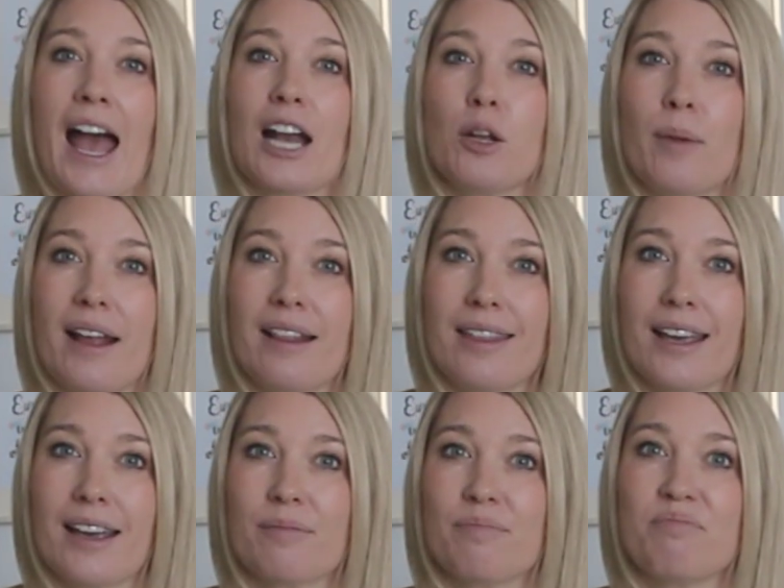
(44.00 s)
And you might
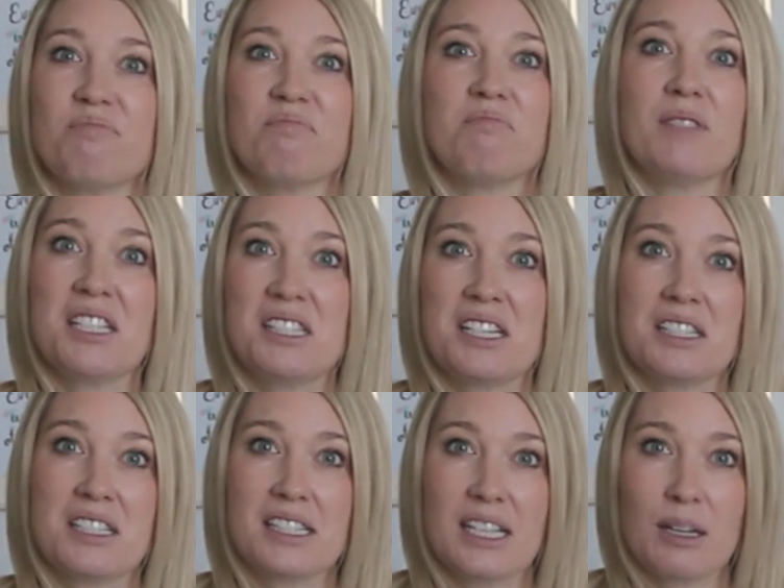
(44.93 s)
think, this
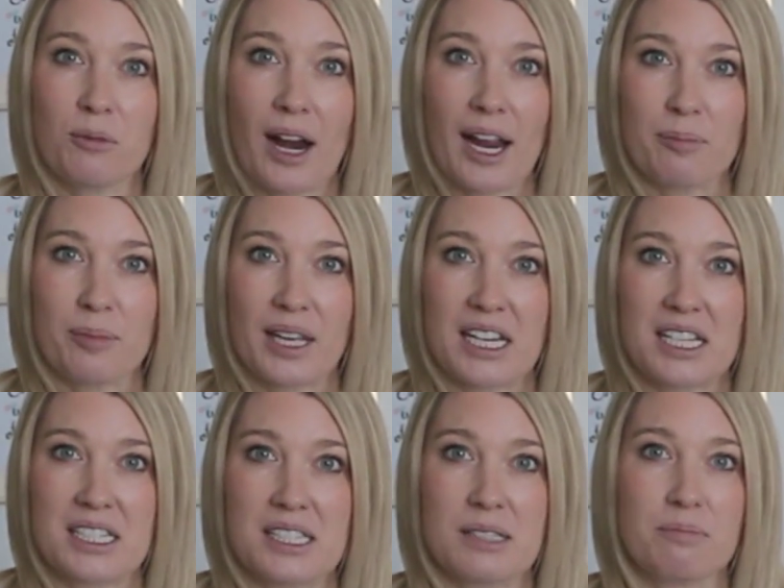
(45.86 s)
doesn't seem right
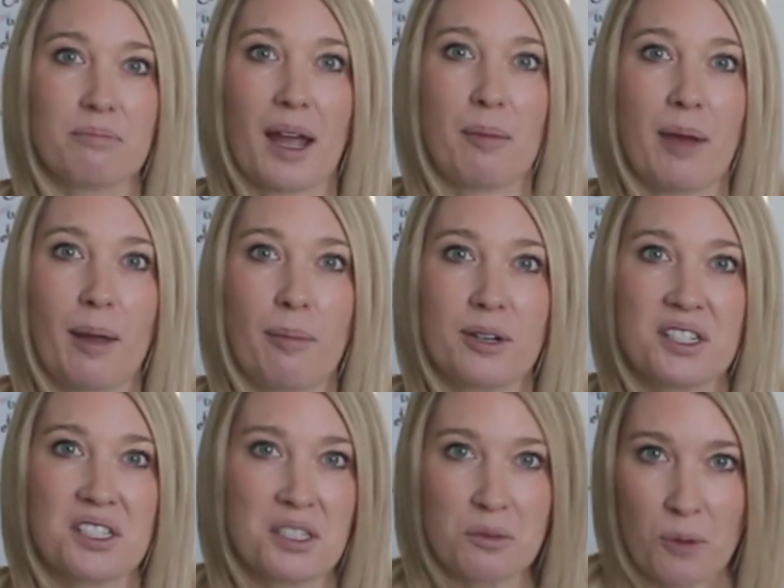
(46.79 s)
because my paper
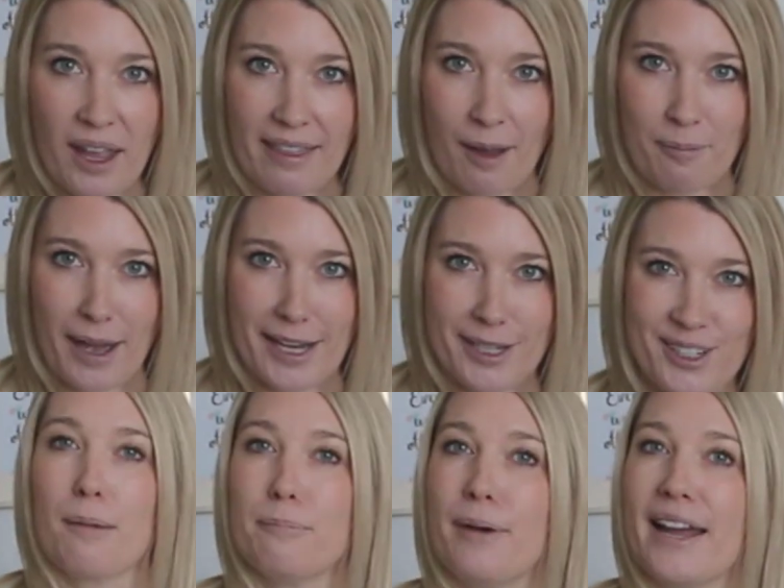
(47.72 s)
doesn't weigh that
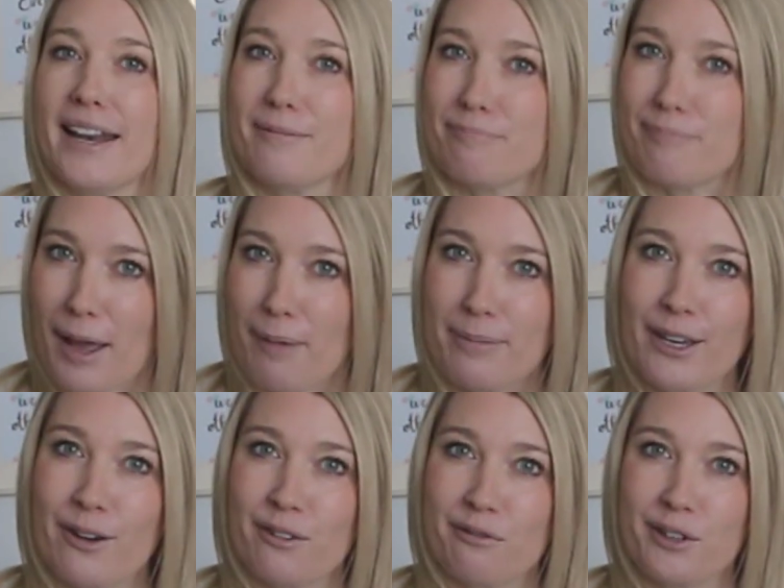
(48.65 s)
much. But it might be
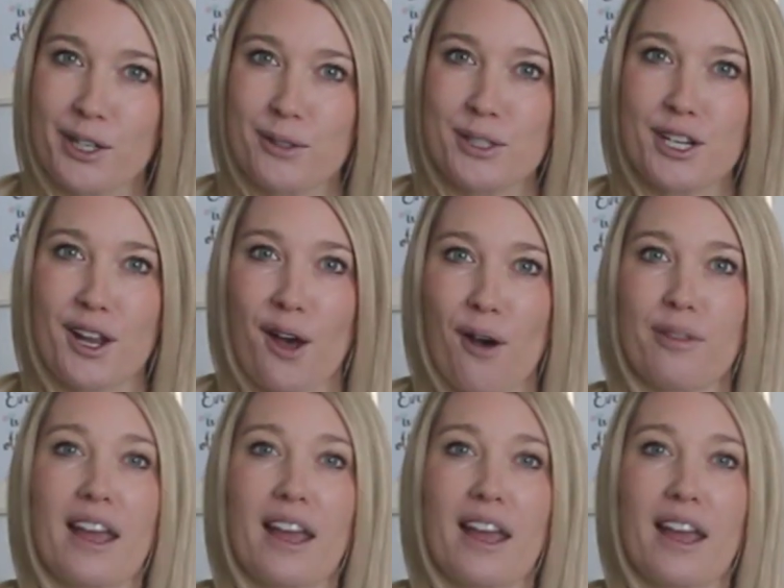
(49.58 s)
good for you to know